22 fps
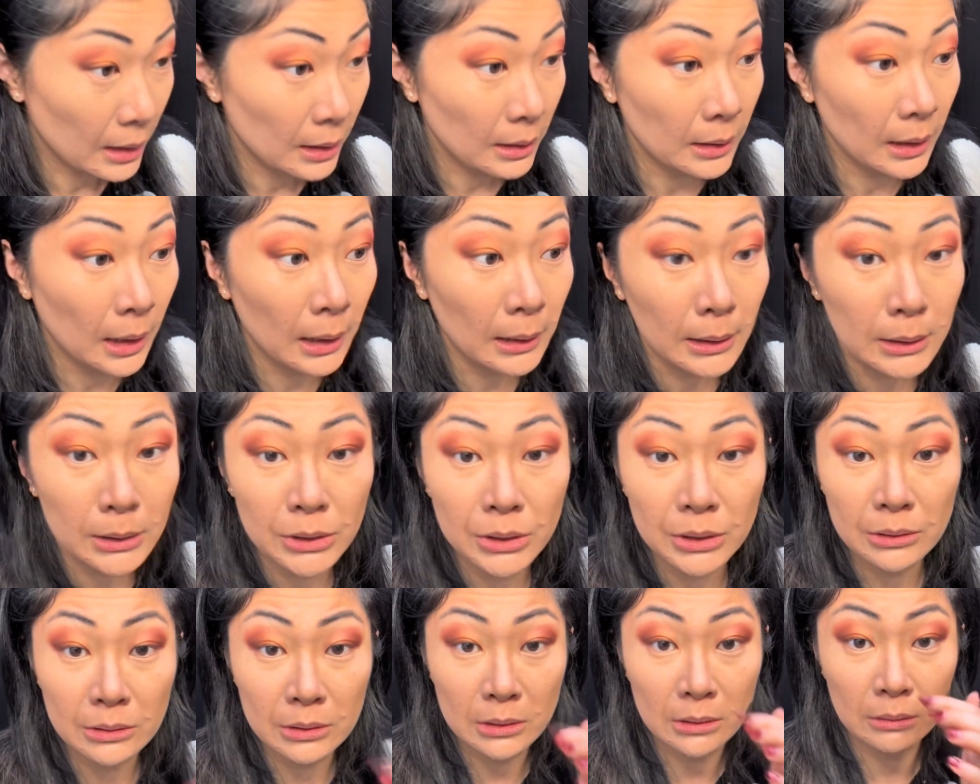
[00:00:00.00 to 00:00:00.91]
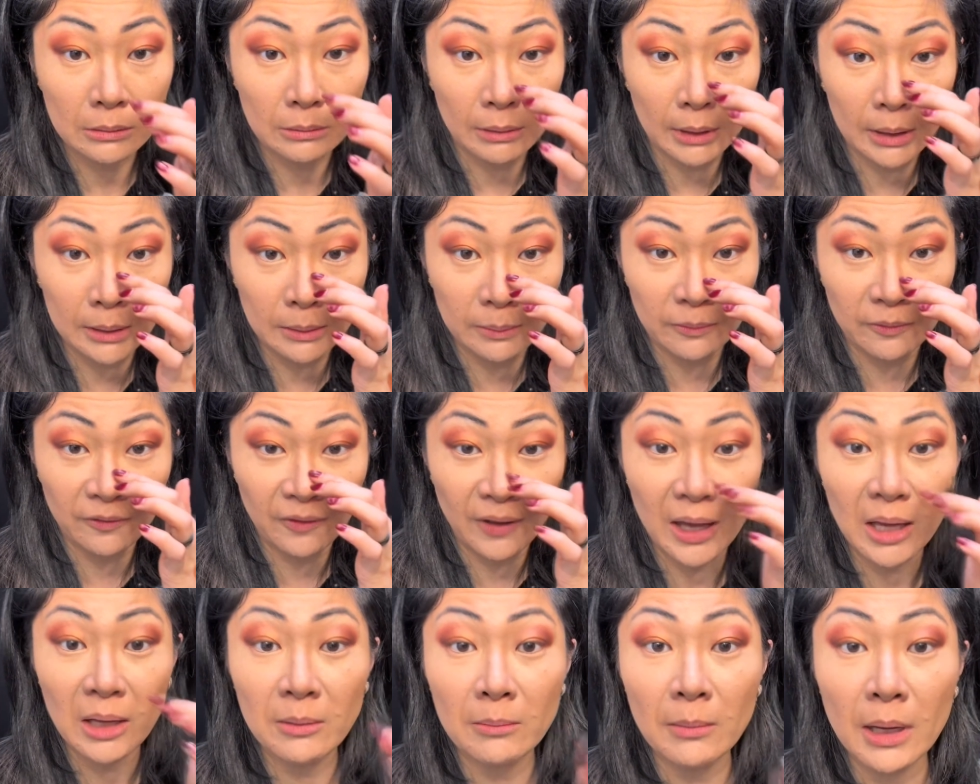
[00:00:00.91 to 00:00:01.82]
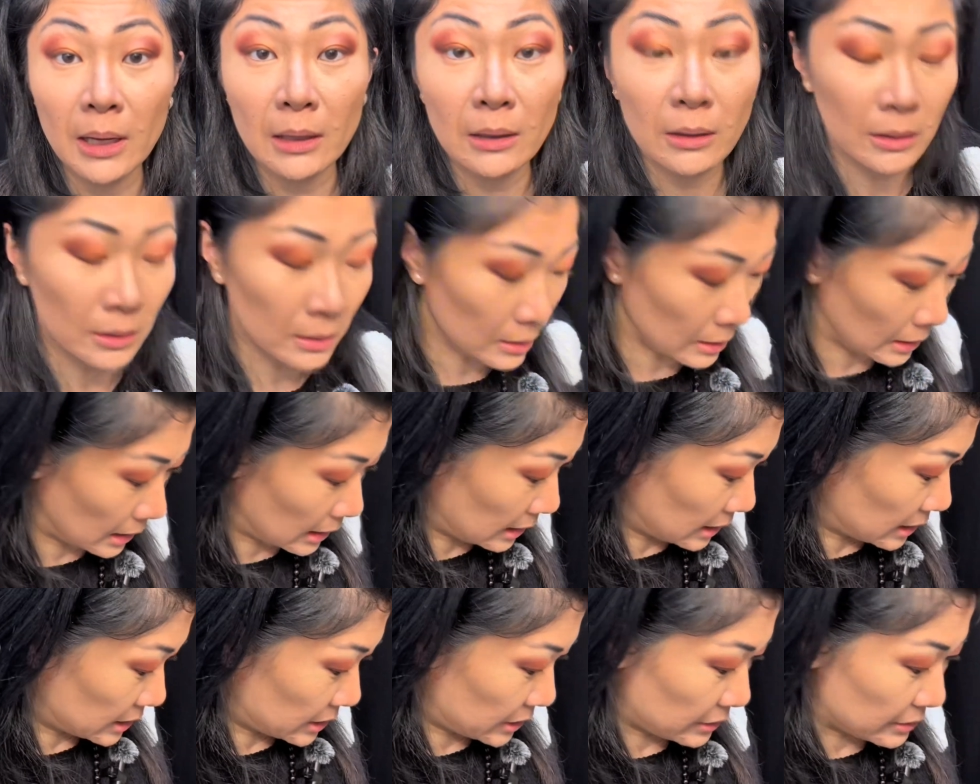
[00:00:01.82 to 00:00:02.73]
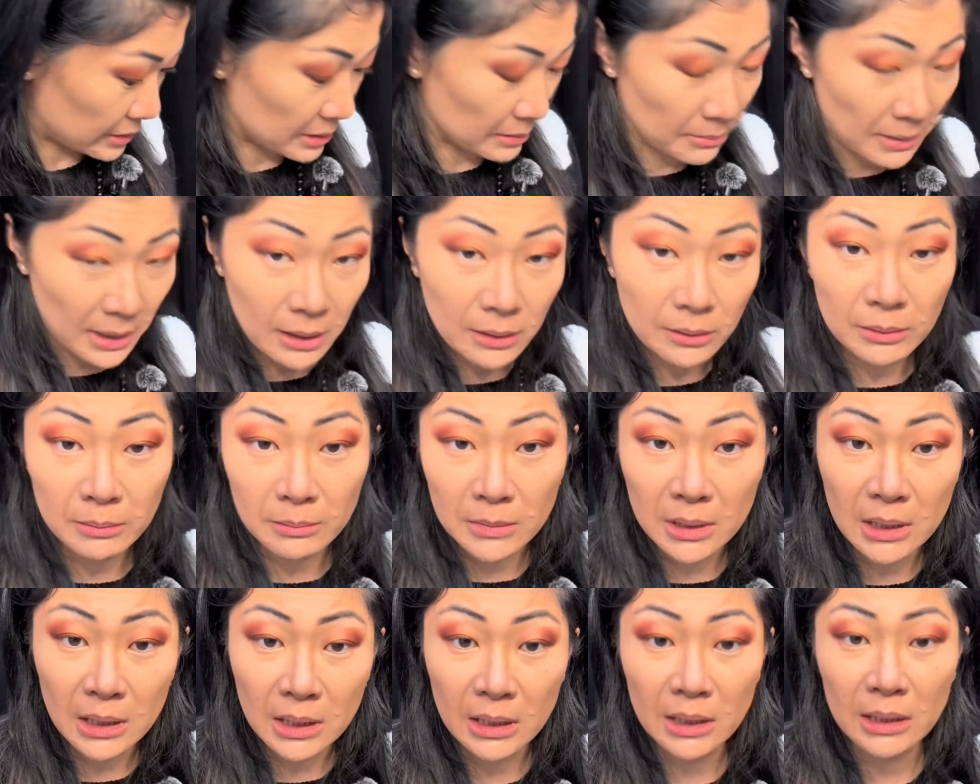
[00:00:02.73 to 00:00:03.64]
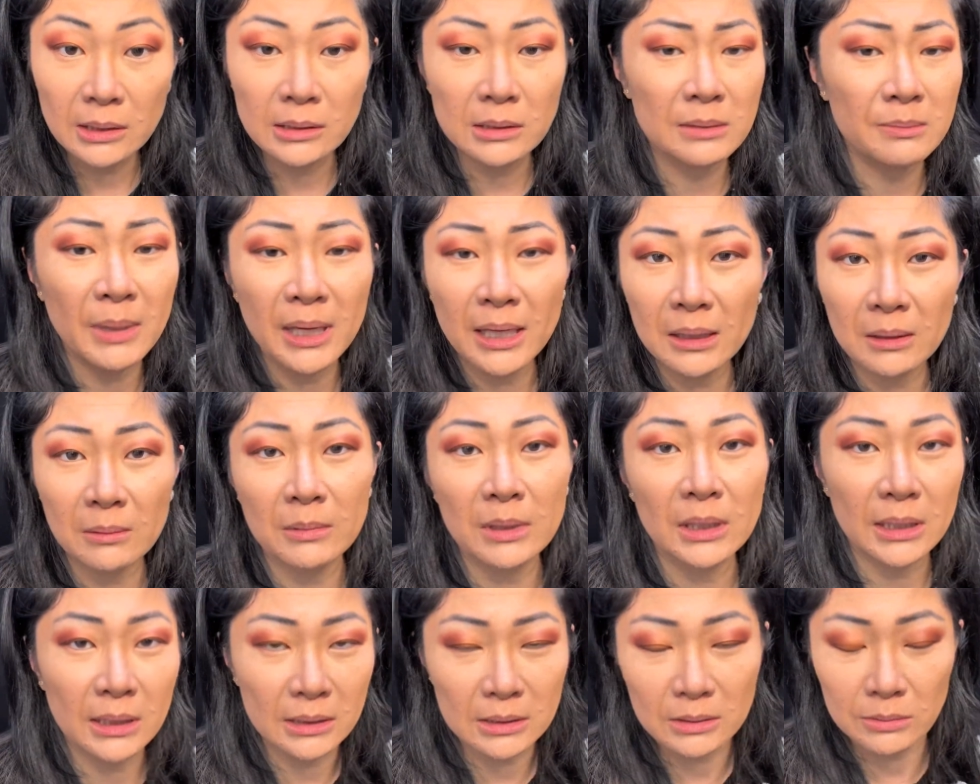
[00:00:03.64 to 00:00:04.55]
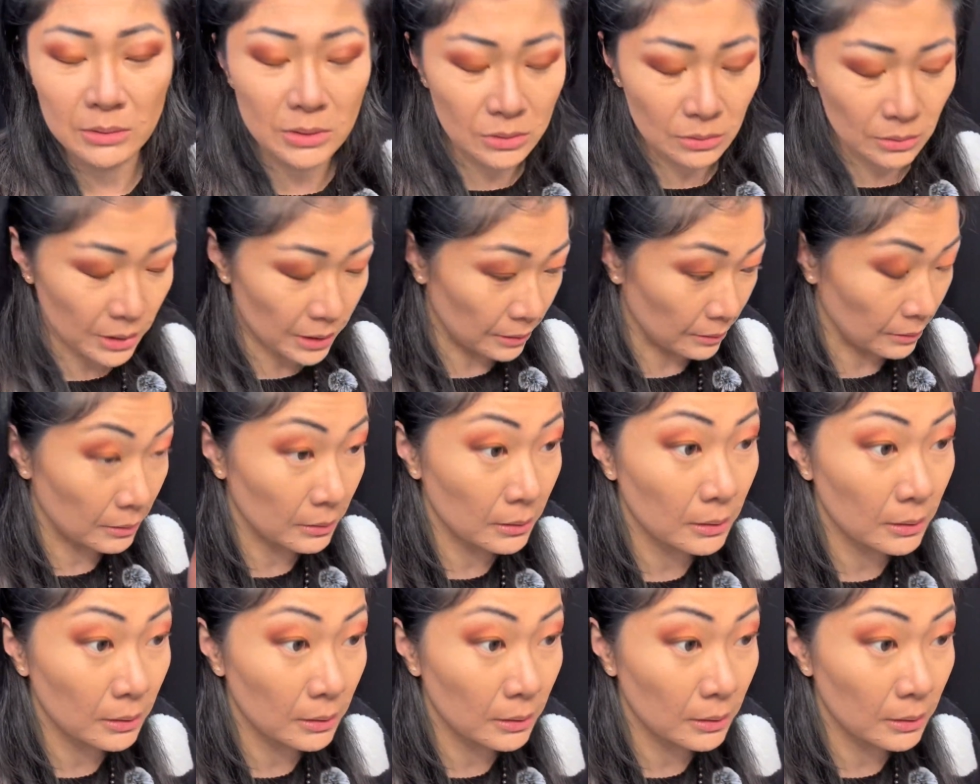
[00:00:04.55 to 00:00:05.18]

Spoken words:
Yeah, like she used to write them fan mail. She used to mail them things, make them things. It was so cute.